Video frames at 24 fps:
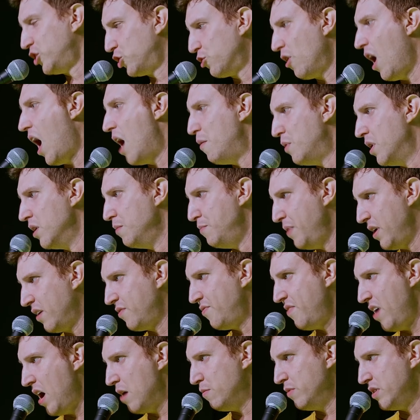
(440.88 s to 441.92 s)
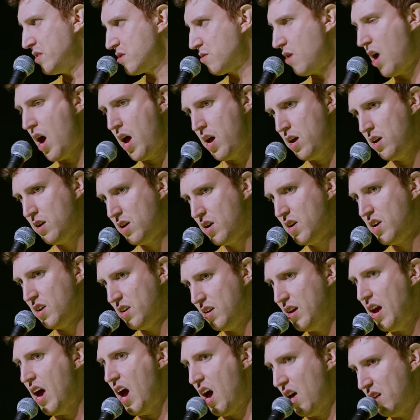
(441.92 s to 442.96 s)
of drama in big families, right?
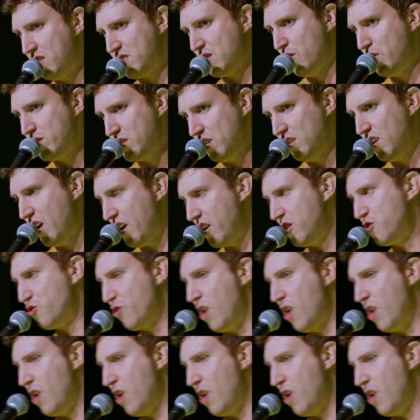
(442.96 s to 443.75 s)
Yeah, there's always a lot of